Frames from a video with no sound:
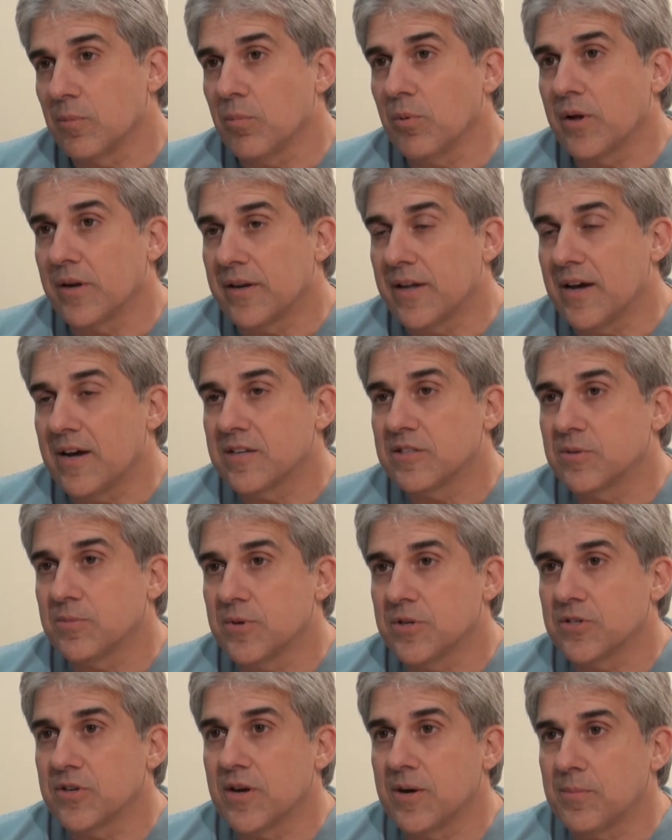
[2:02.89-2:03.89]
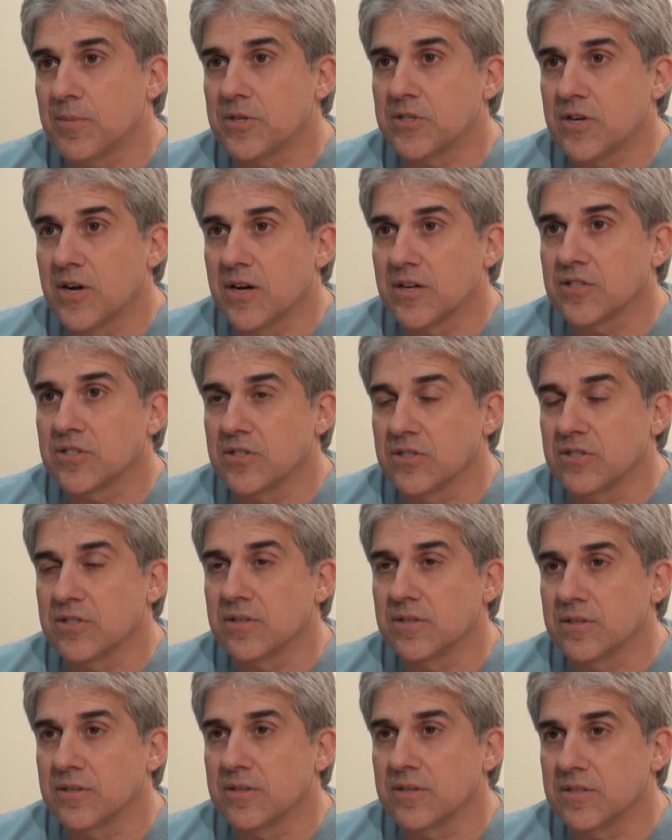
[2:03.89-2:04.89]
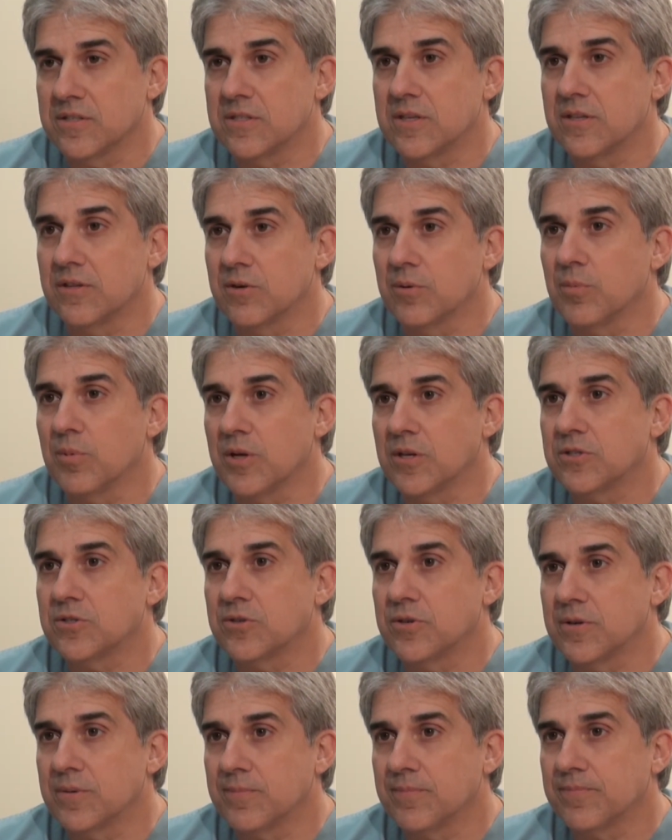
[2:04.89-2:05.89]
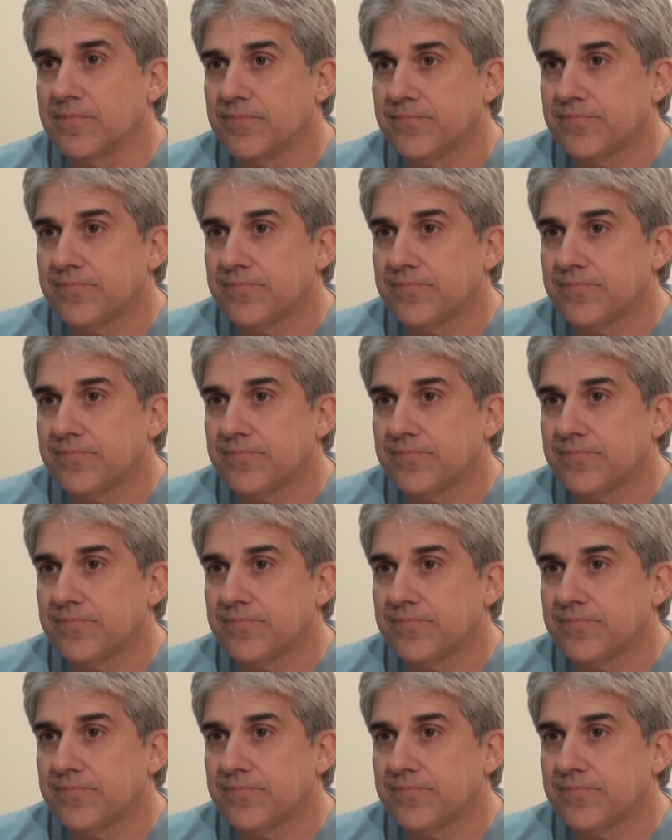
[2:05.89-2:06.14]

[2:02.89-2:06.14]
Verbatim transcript: a blood gas to measure how much oxygen is in their bloodstream.